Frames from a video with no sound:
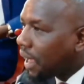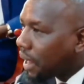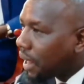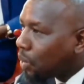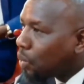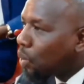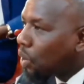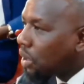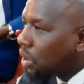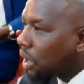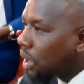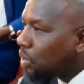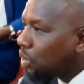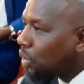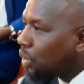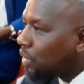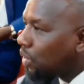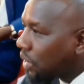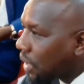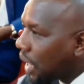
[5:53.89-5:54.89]
headquarters
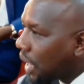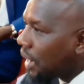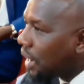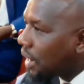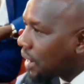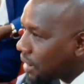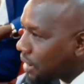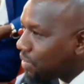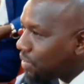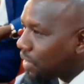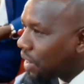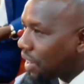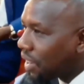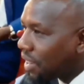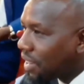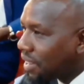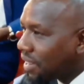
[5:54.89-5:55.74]
of Tana River,